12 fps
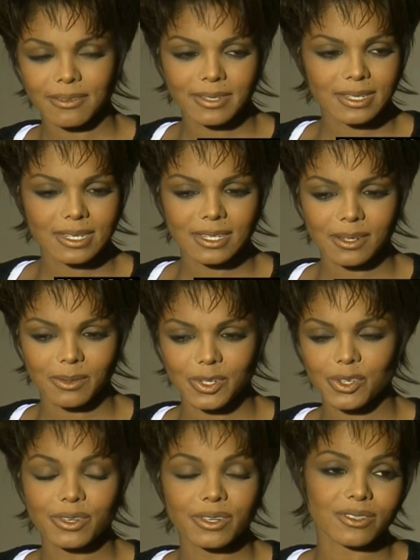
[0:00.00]
Because ever since I
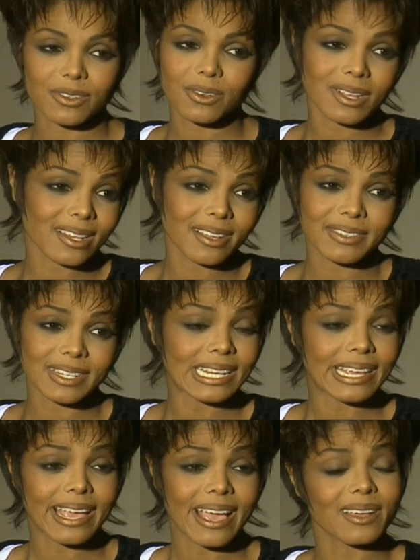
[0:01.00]
was 2 years old, I left
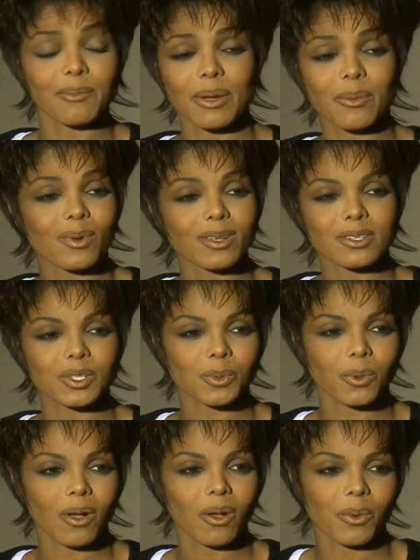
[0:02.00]
Indiana, and my brothers
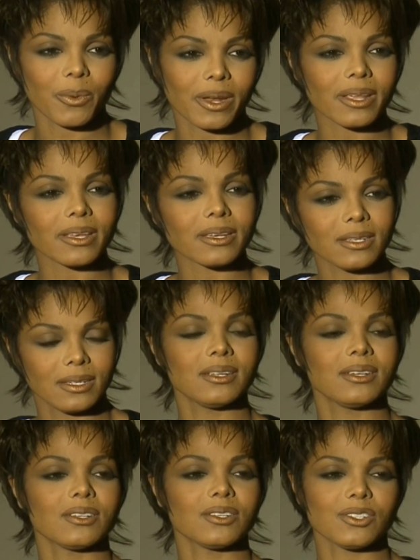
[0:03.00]
were already
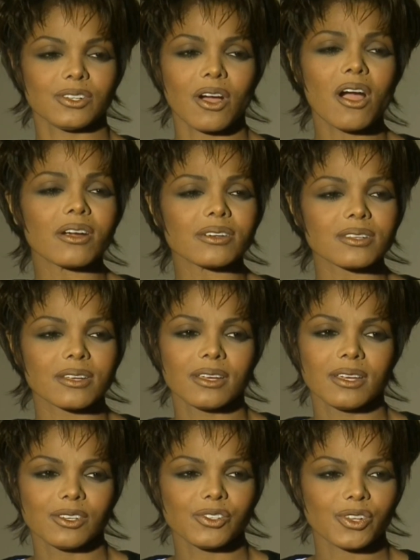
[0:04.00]
stars.
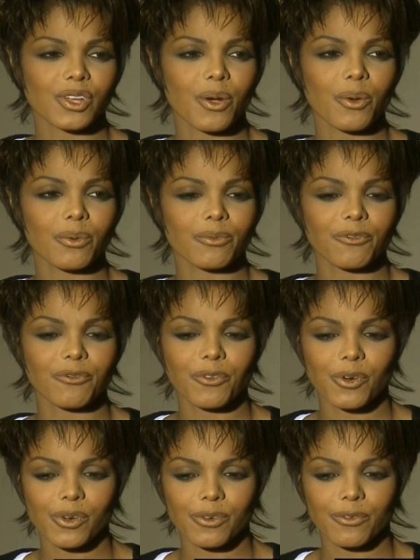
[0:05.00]
So
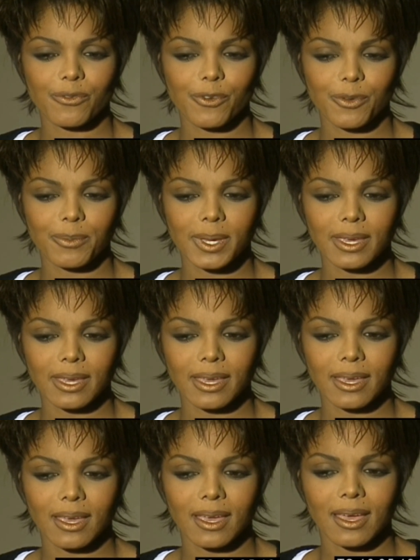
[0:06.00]
for me,